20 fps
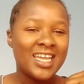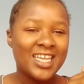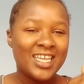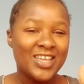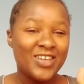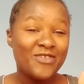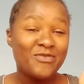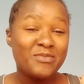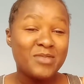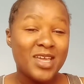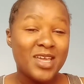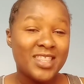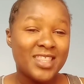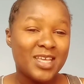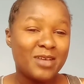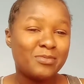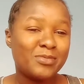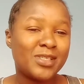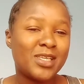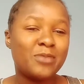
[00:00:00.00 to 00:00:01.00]
Give me a
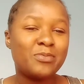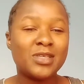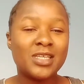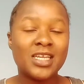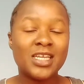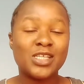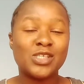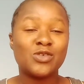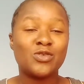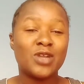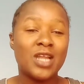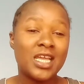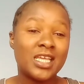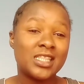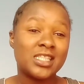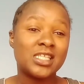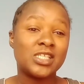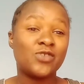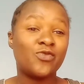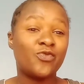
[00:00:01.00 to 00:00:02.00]
thumbs up in case you
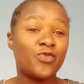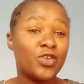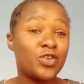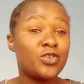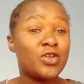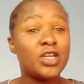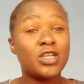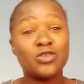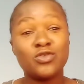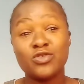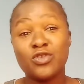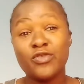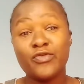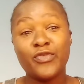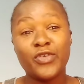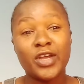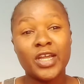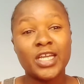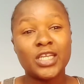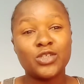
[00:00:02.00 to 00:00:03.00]
like this video, and do not
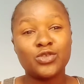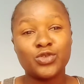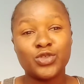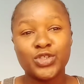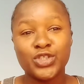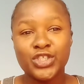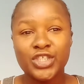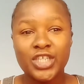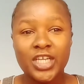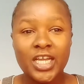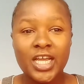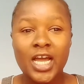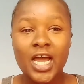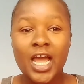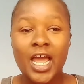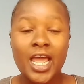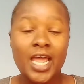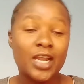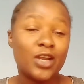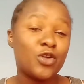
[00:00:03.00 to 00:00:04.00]
forget to share
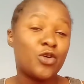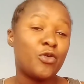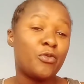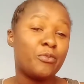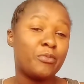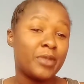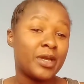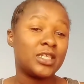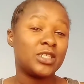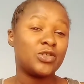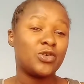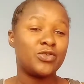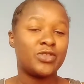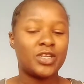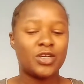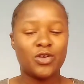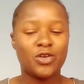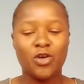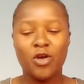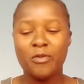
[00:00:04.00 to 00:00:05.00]
and comment on
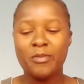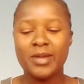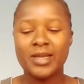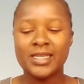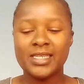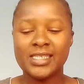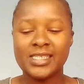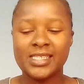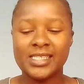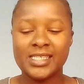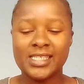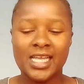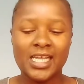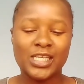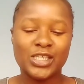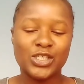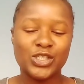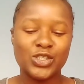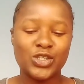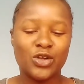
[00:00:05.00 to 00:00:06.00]
the comment
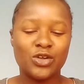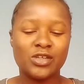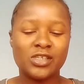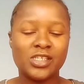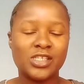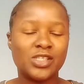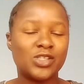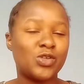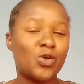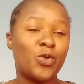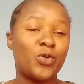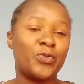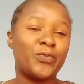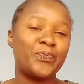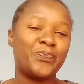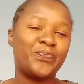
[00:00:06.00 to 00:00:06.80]
section. So